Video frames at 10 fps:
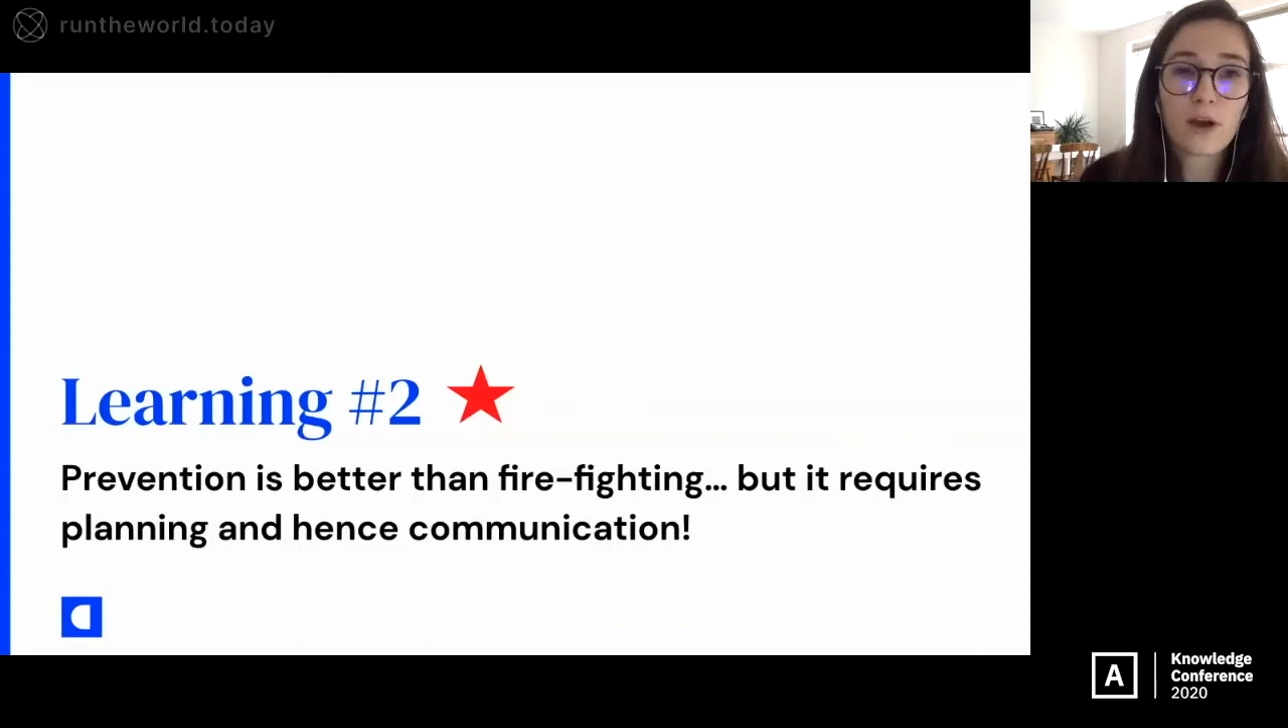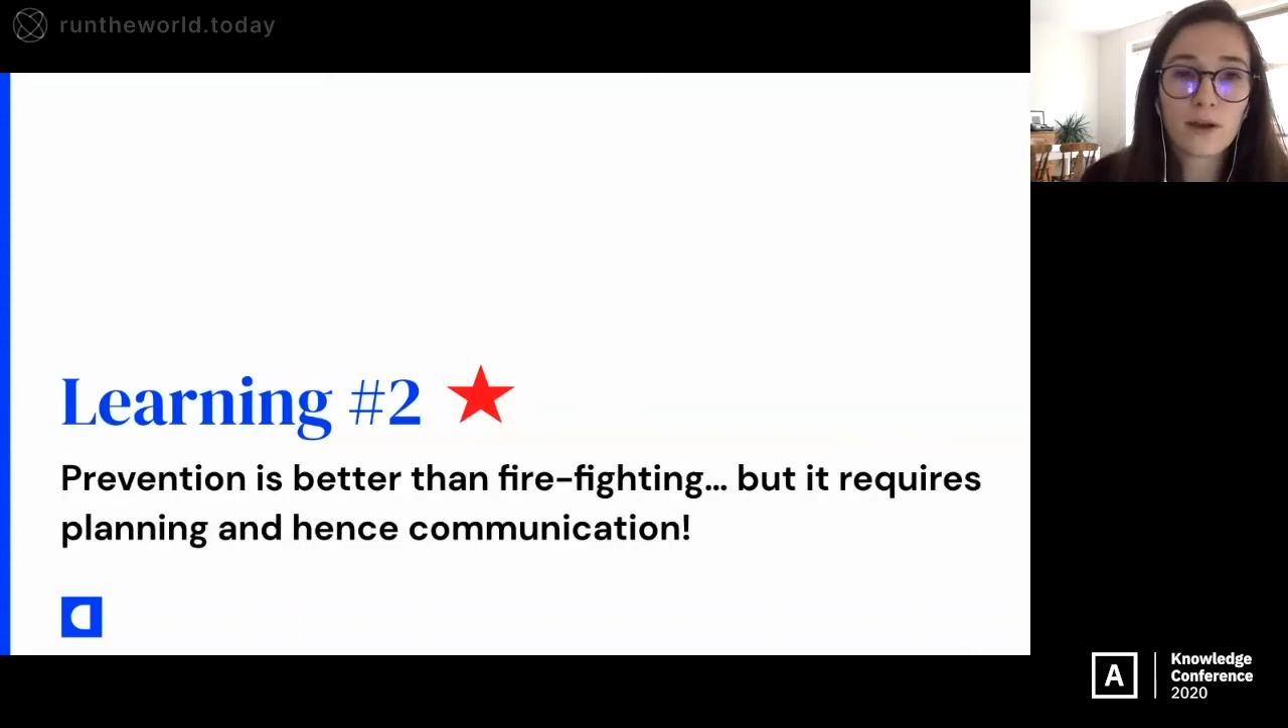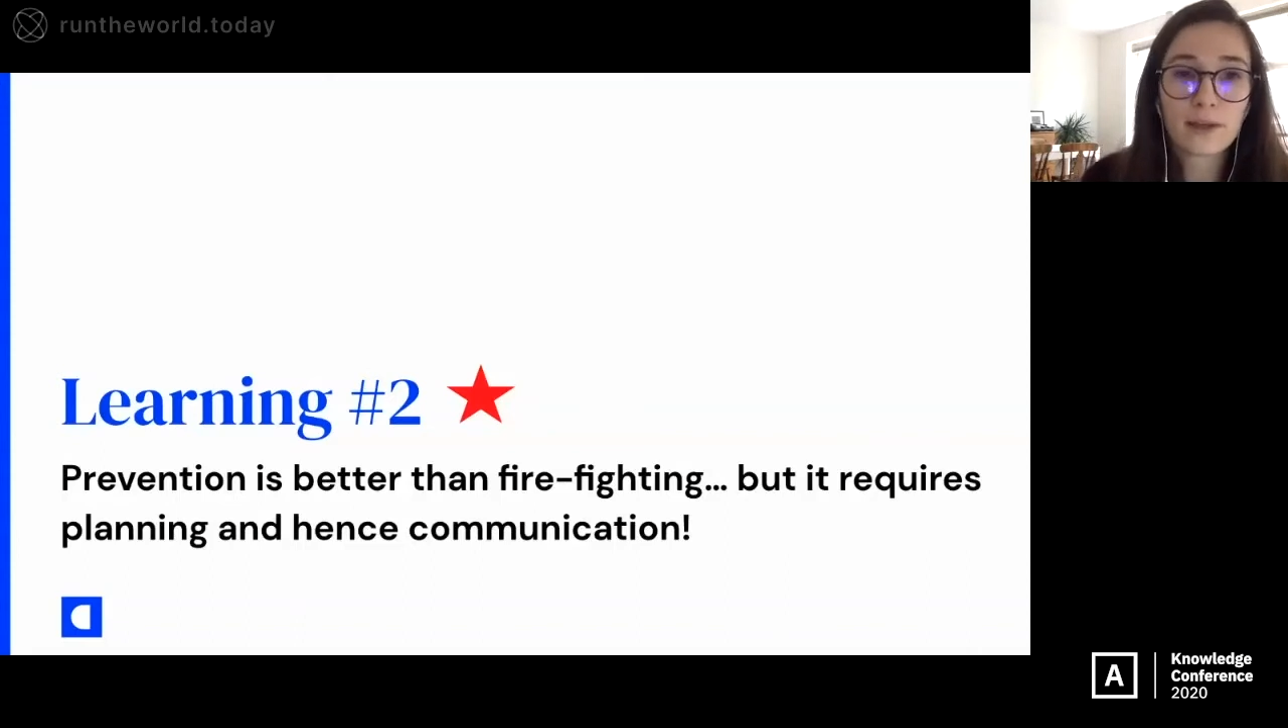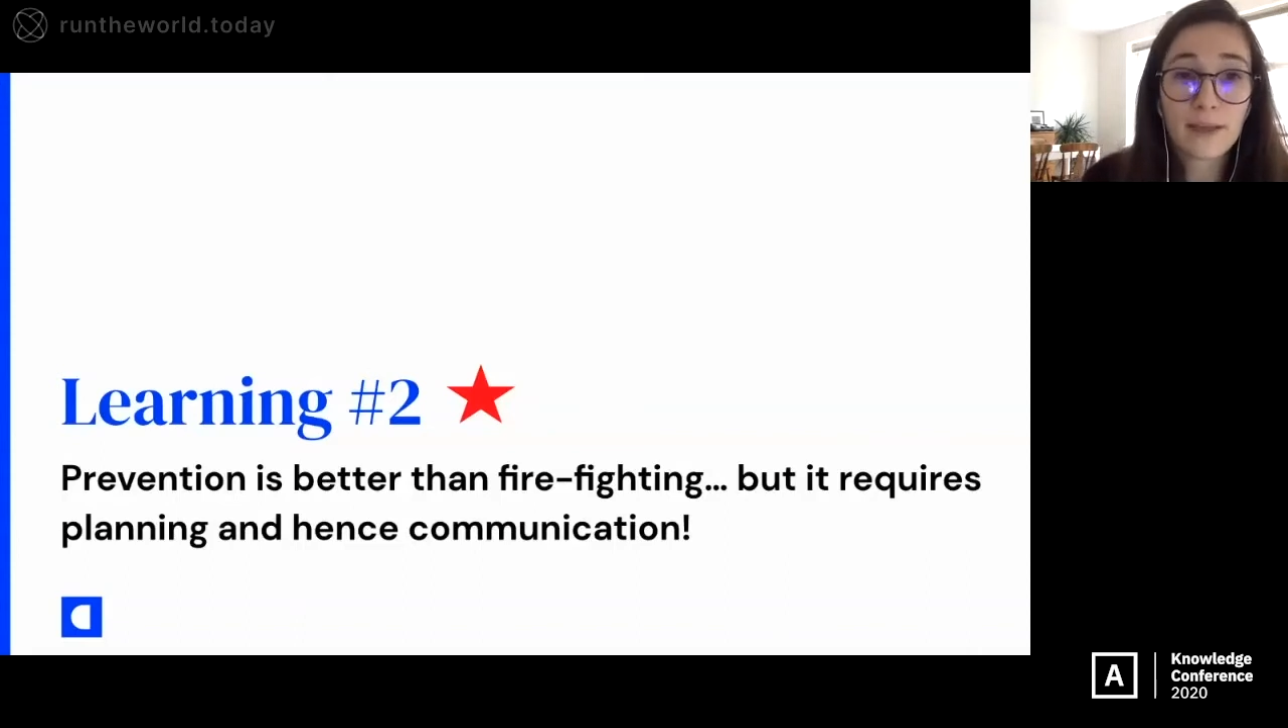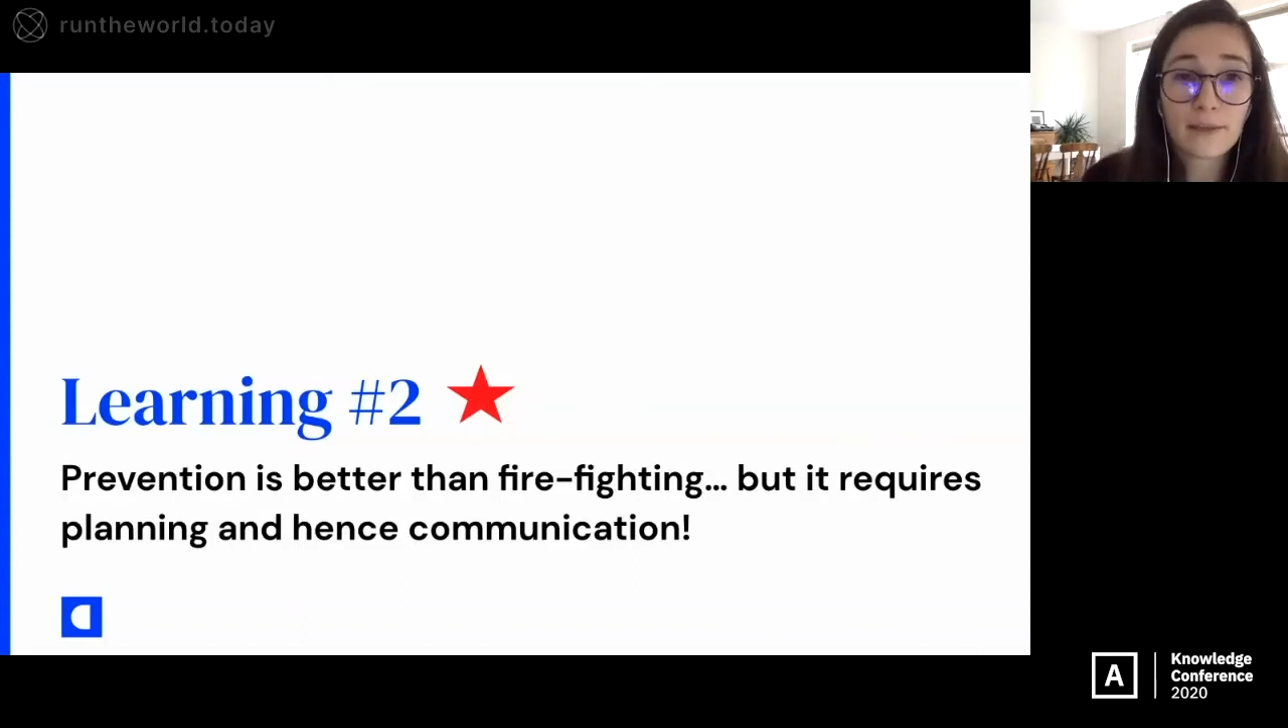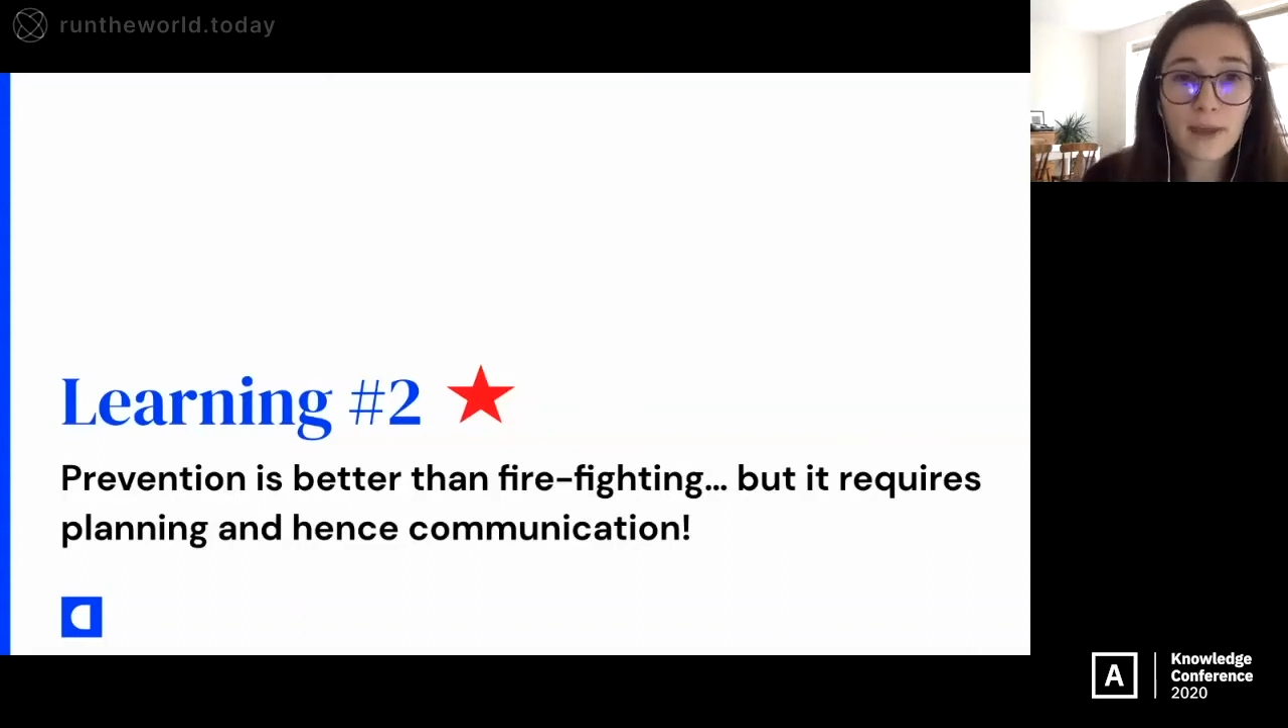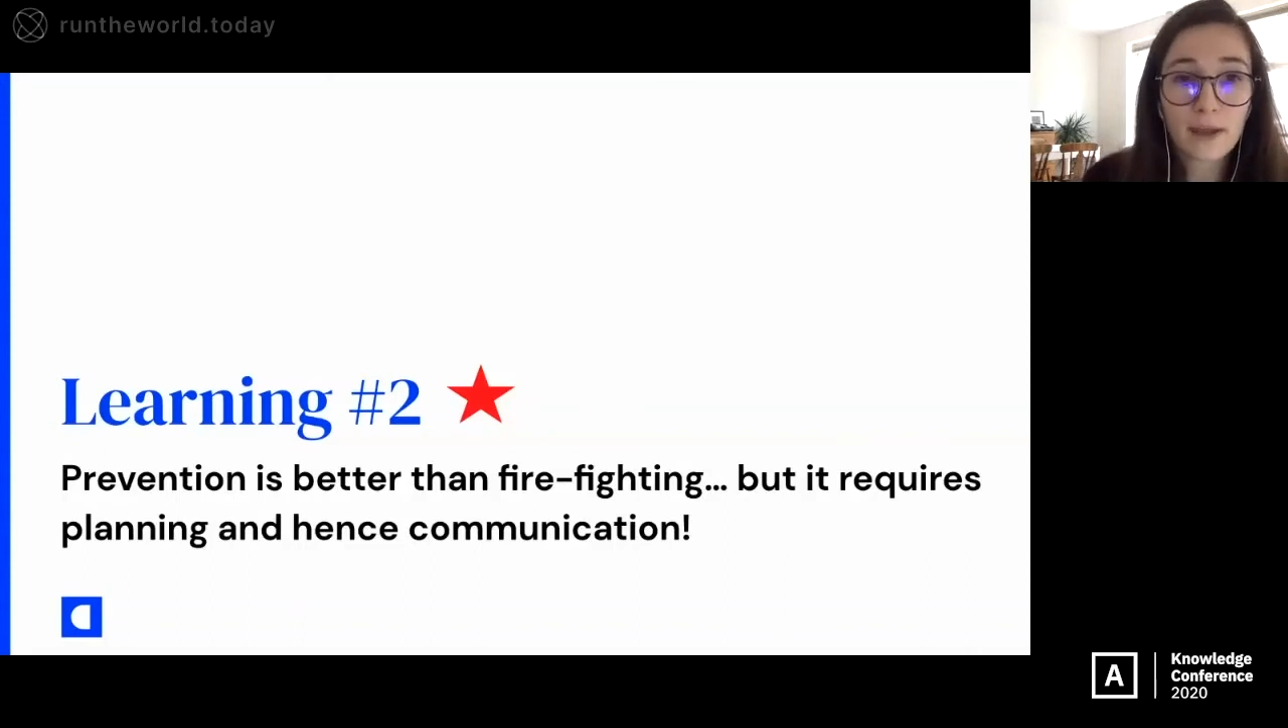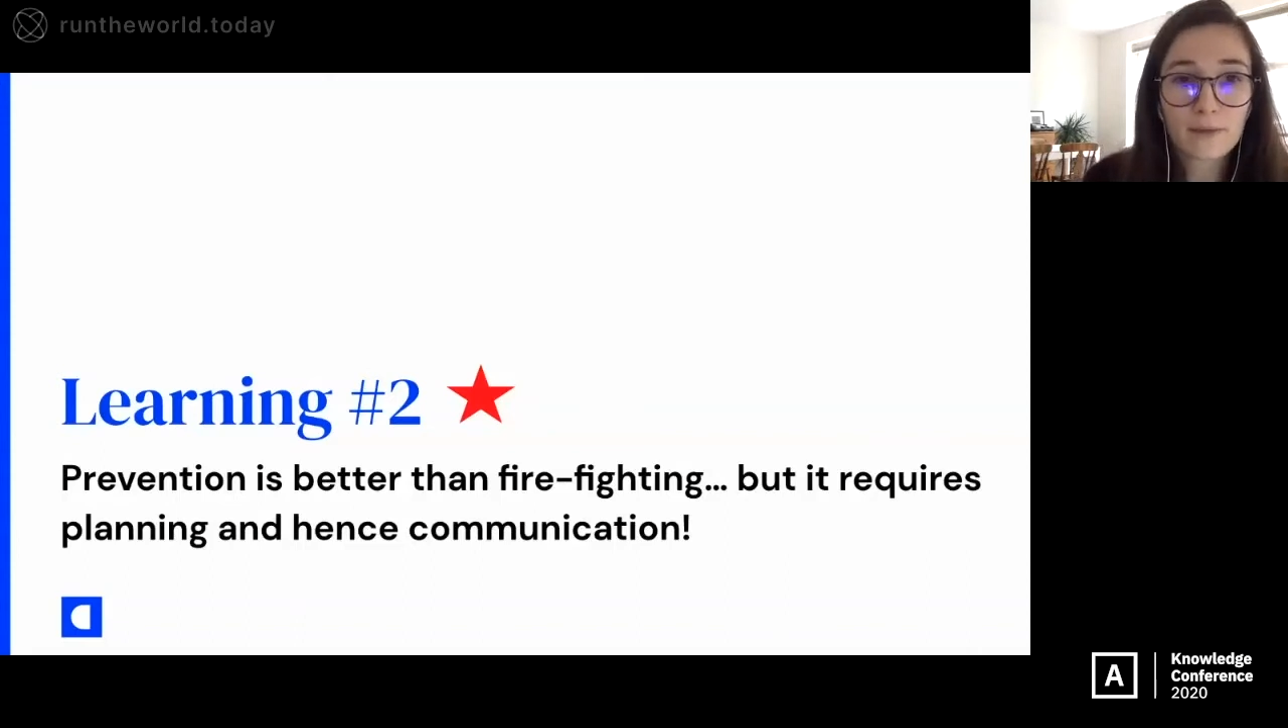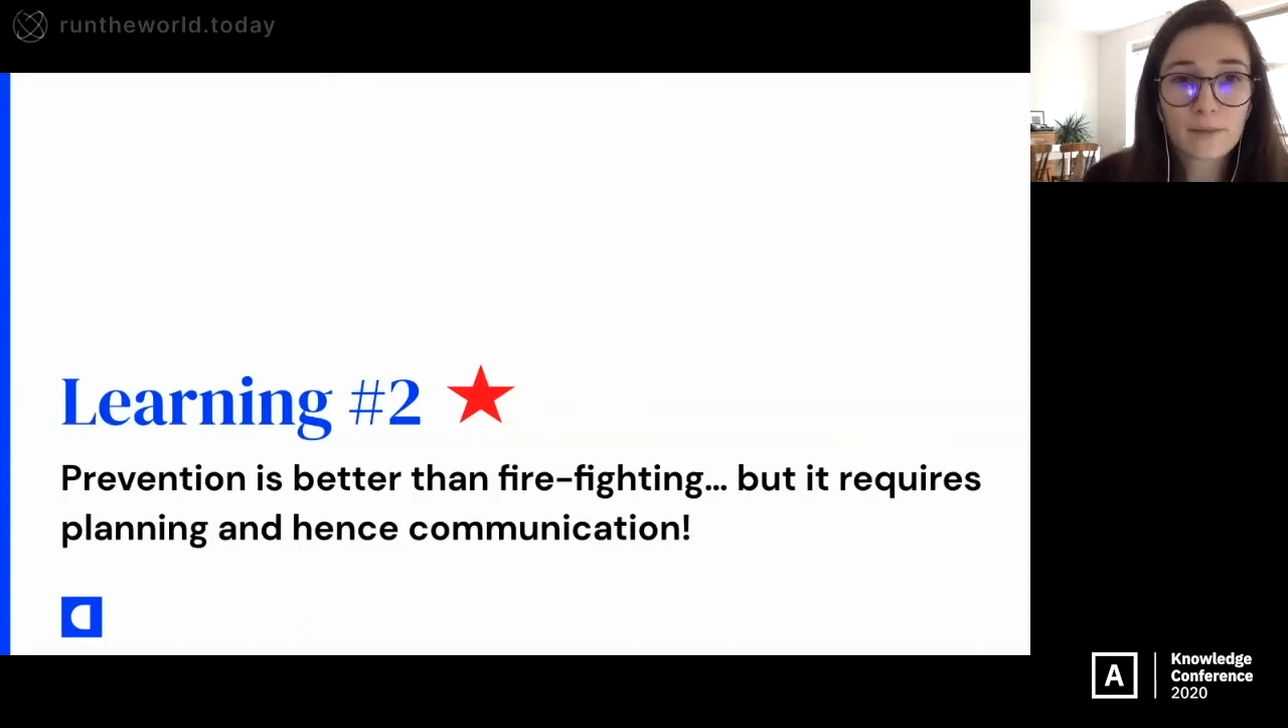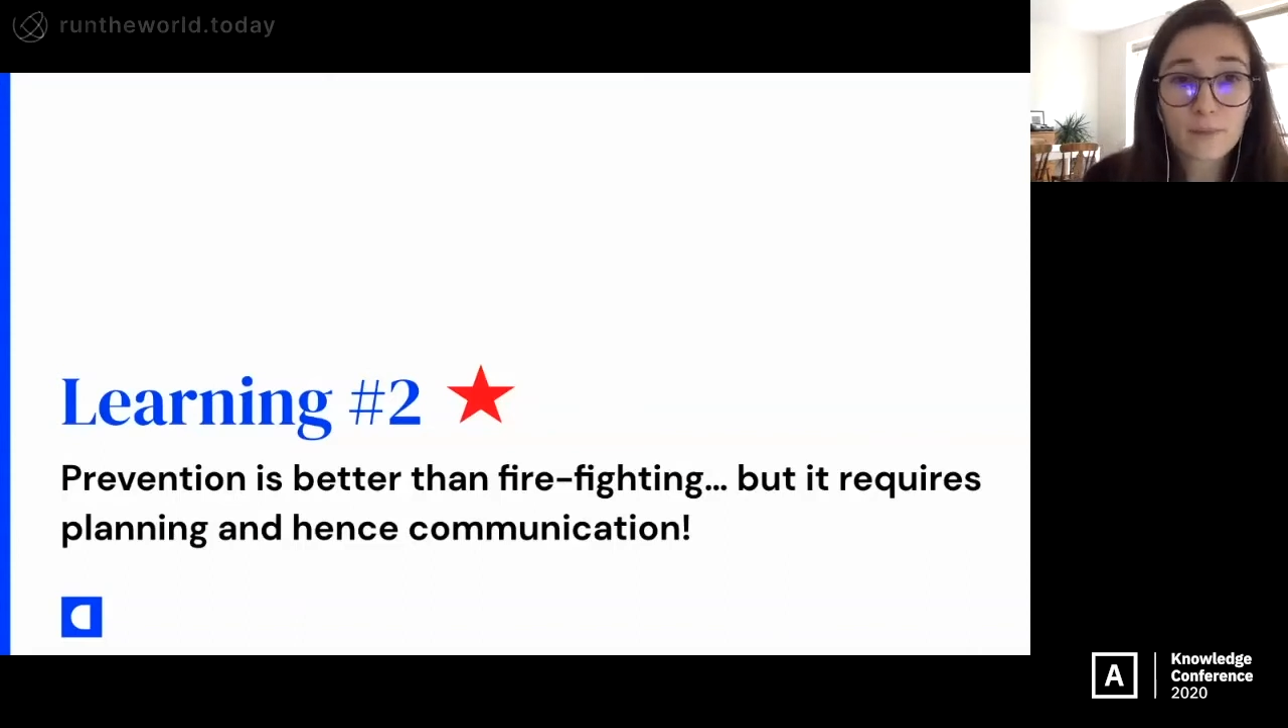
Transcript: get that